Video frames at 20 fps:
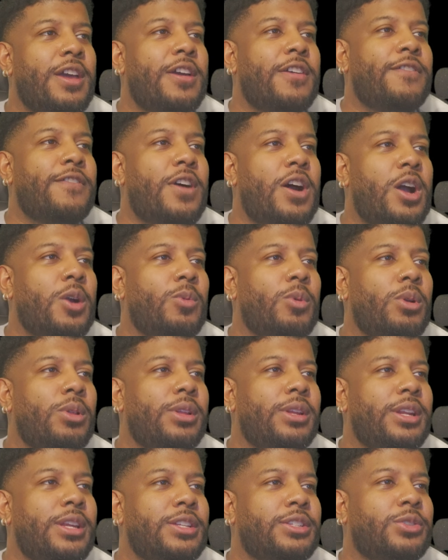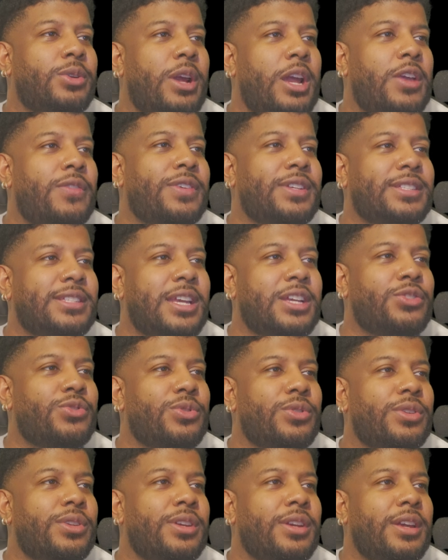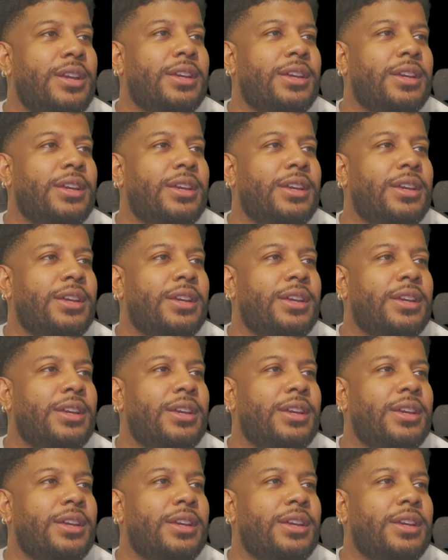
Vaughn rolling in his grave, etc.